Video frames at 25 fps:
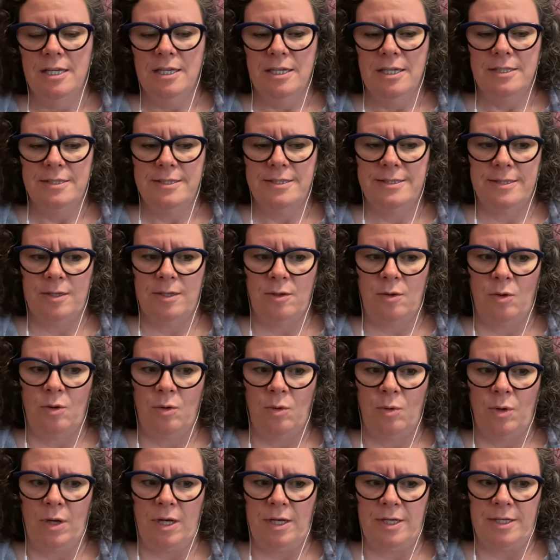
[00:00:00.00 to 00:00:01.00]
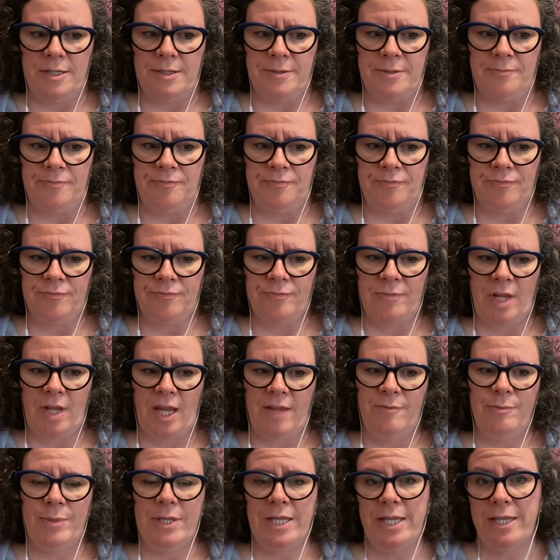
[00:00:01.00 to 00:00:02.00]
So
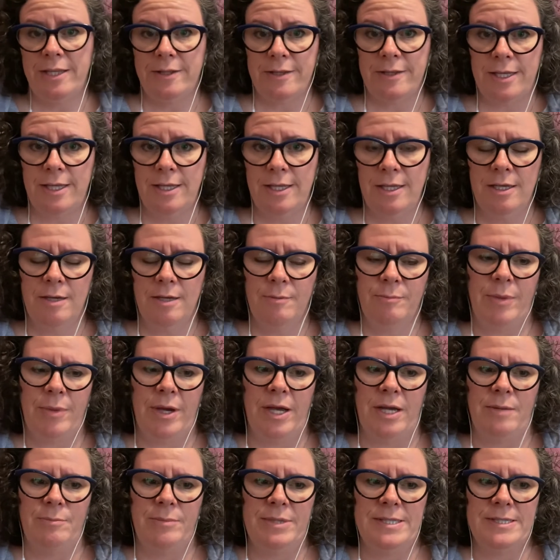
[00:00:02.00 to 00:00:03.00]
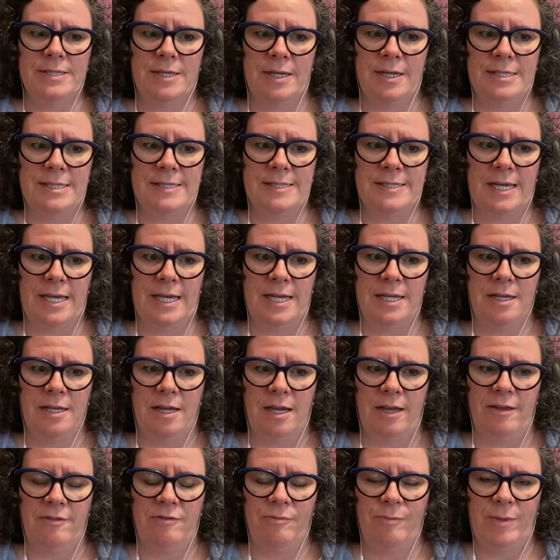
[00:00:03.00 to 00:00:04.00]
I've been healing, but besides that,
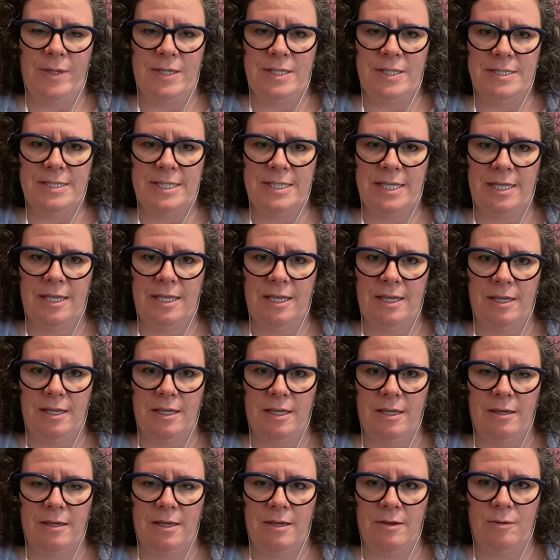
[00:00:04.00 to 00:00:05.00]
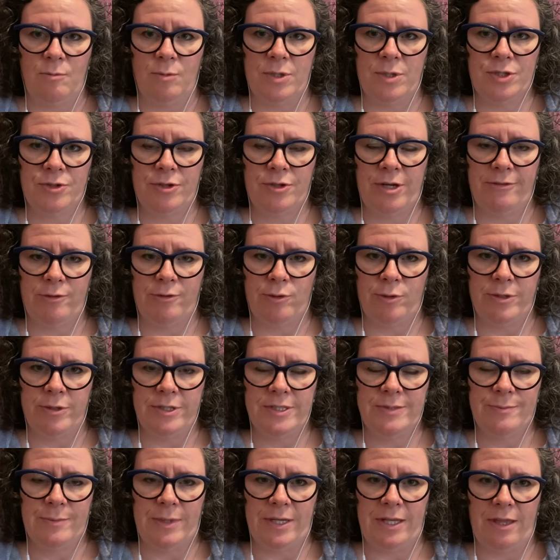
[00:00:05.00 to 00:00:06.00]
I've been taking a witchcraft
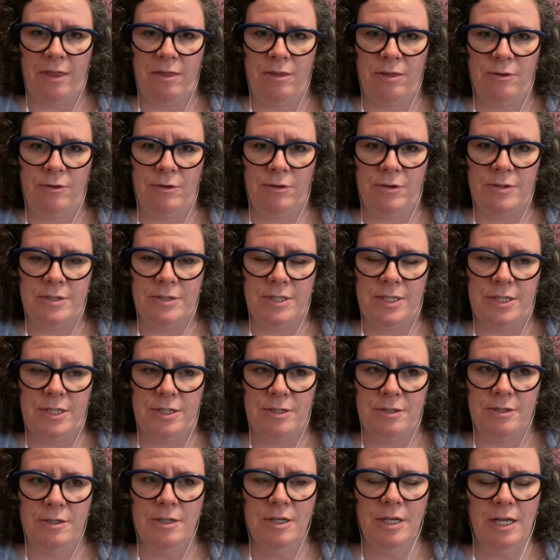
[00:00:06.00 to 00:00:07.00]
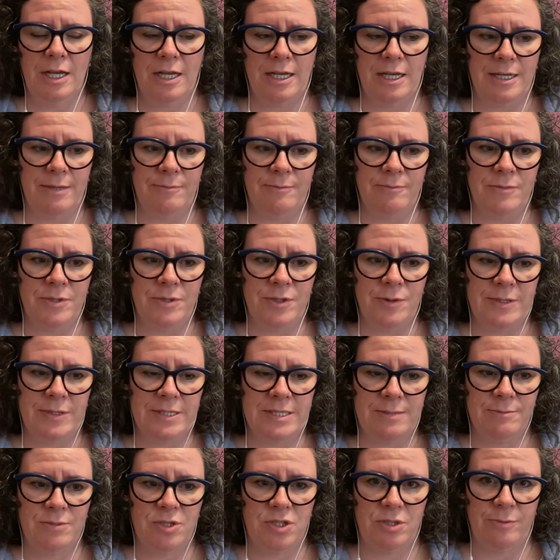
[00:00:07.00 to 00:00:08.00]
course, my third year, doing
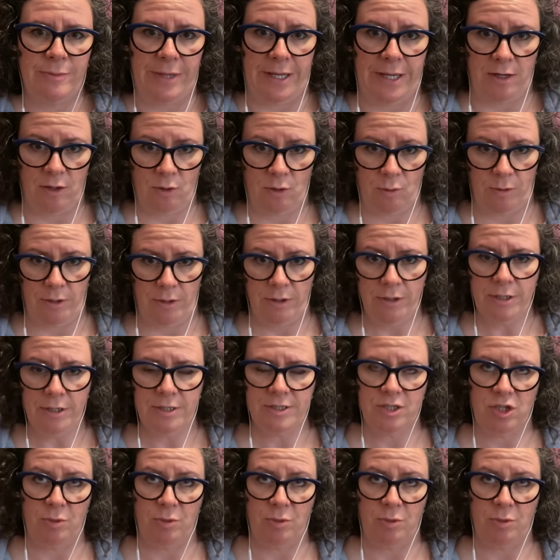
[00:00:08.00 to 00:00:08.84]
some shamanic work,